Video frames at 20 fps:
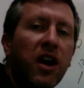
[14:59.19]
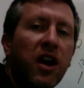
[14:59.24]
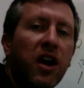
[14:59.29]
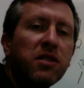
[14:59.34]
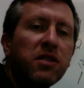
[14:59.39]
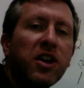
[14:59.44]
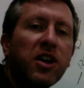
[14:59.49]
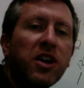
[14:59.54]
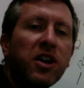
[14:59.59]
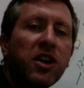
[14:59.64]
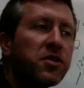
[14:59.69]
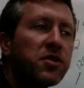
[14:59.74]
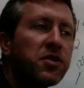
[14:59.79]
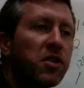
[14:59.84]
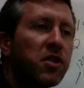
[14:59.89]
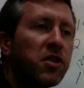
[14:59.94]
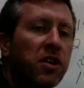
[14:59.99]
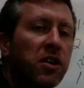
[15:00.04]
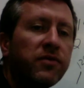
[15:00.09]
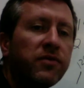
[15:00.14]
You might also
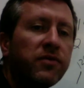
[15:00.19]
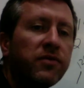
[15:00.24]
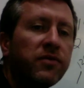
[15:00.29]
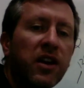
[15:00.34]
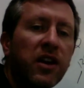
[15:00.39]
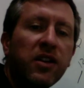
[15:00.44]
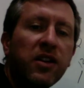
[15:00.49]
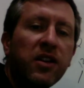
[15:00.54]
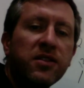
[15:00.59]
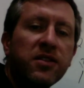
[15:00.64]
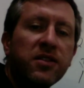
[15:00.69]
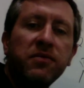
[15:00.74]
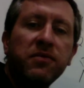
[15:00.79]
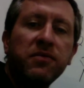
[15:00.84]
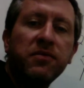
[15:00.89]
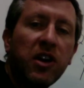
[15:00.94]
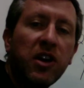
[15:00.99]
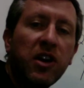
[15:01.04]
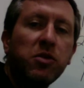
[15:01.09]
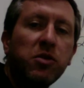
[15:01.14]
hear it called
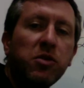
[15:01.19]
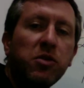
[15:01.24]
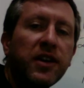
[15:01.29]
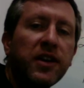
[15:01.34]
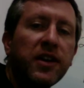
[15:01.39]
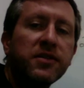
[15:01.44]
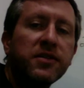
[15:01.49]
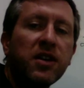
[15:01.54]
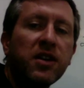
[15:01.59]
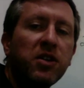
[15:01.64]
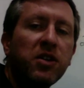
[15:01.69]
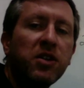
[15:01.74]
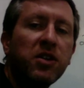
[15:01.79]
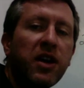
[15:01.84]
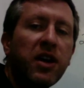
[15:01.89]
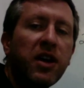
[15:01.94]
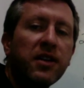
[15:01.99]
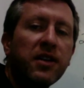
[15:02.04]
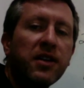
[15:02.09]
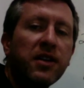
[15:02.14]
VLSM, variable length
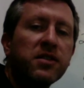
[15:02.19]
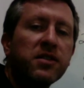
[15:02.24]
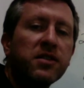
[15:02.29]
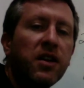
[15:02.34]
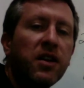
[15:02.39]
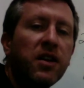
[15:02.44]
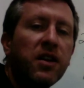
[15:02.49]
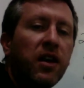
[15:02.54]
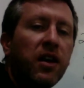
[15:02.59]
subnet masks.